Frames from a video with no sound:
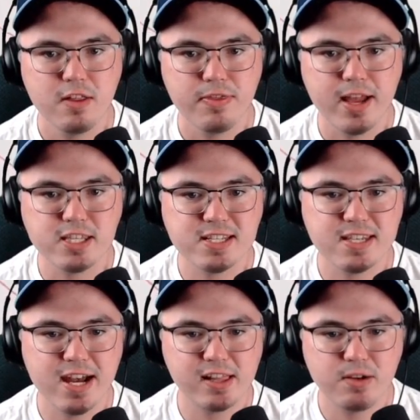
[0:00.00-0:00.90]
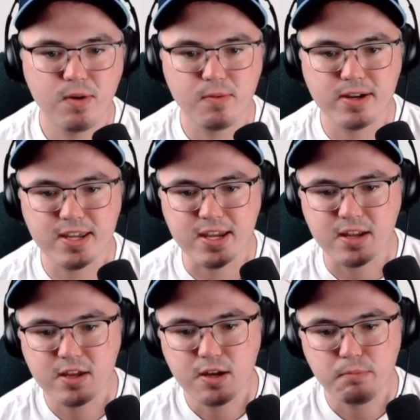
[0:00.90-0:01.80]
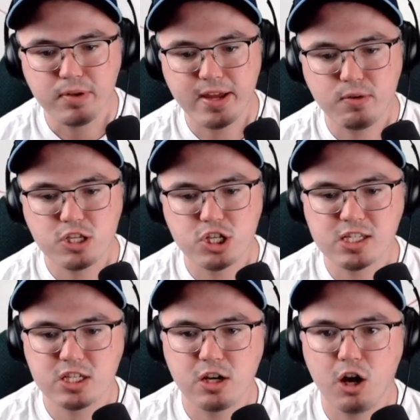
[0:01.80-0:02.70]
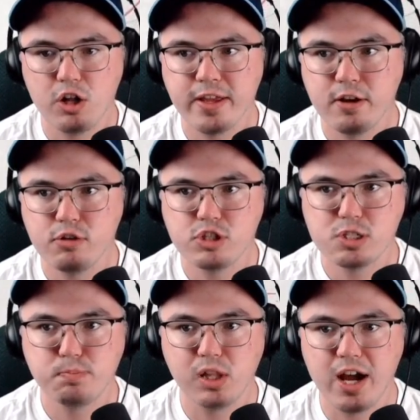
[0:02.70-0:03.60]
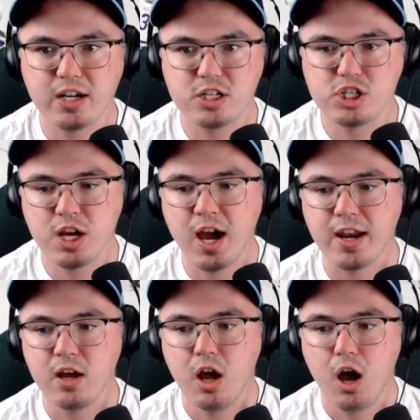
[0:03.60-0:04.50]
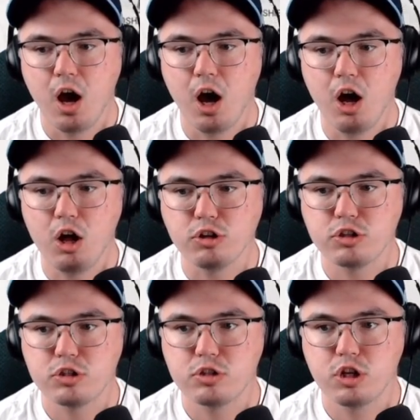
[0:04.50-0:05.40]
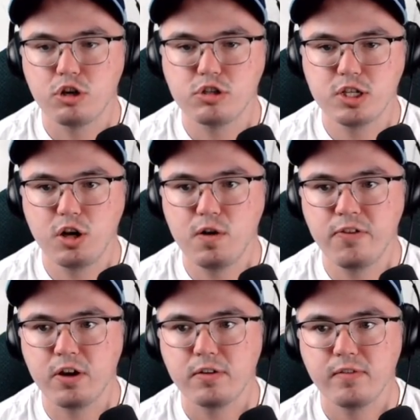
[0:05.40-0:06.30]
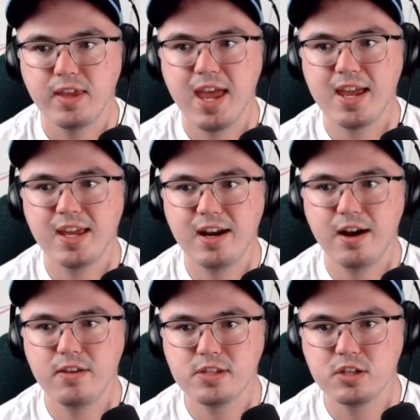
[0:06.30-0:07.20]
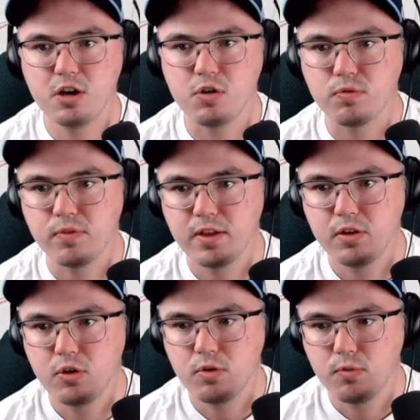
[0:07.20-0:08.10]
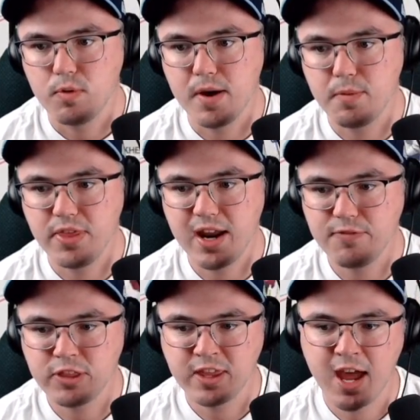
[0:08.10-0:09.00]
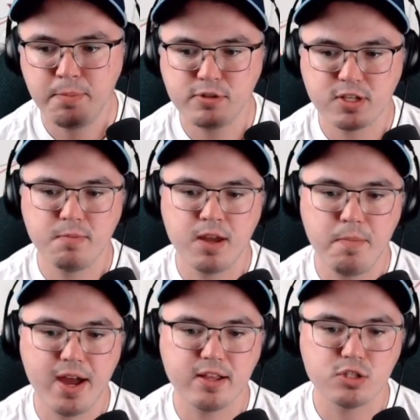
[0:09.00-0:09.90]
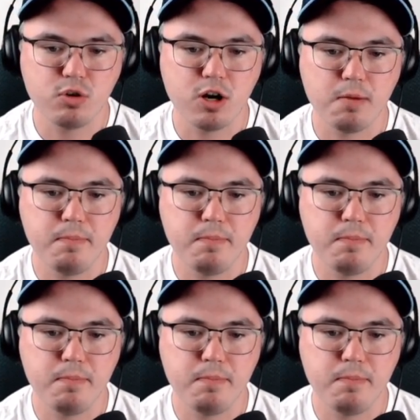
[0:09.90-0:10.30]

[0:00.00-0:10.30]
That's exactly what we need. Playing with Justin Hall here, who just blocked a shot. Hall turns it over. Can't get it out of the zone. Remember that if Capitals can come back and score.